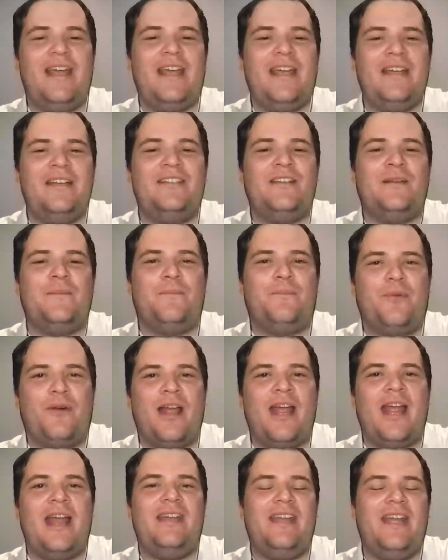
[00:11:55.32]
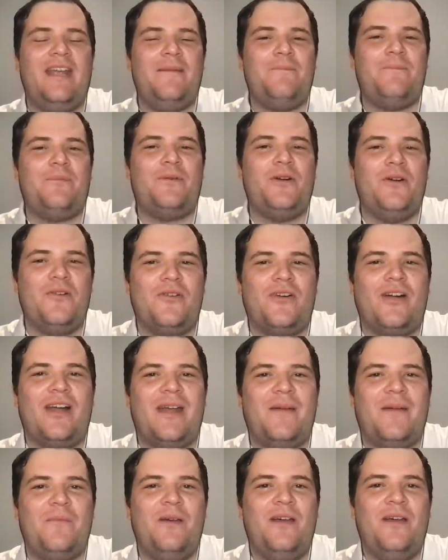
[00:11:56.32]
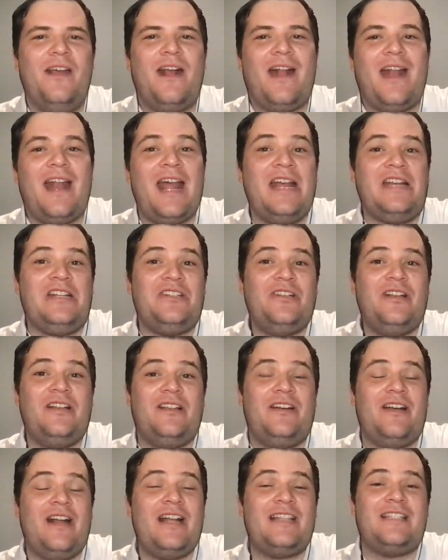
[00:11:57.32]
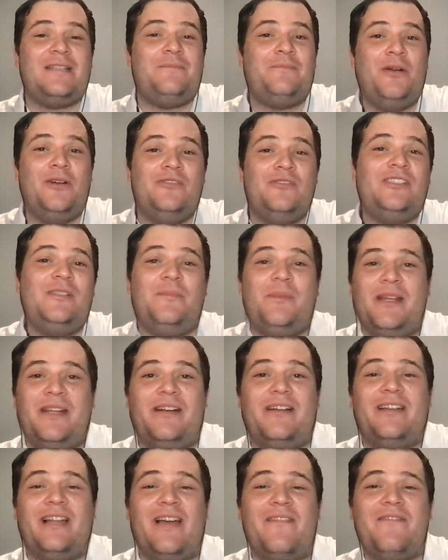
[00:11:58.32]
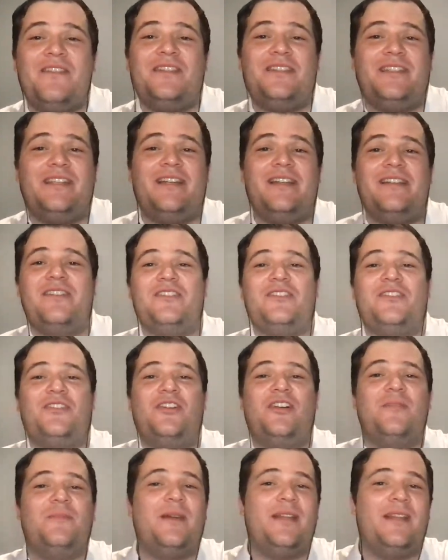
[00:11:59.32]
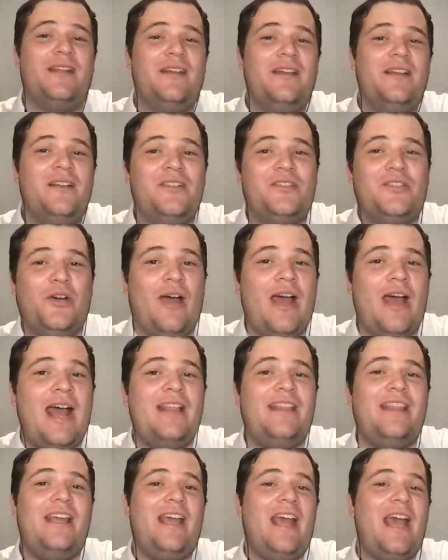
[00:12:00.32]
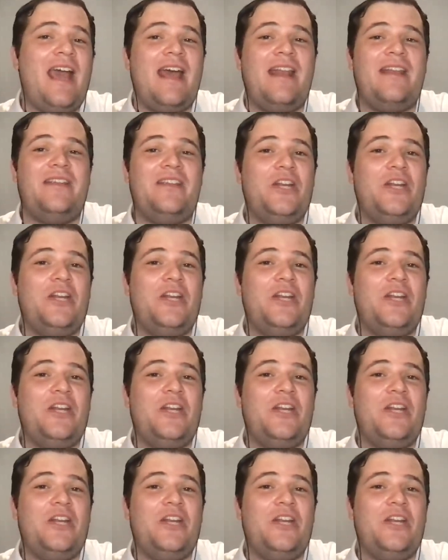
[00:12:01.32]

is a brand-name program, and actually they're not supposed to be an 11 seed in this tournament. So had they had,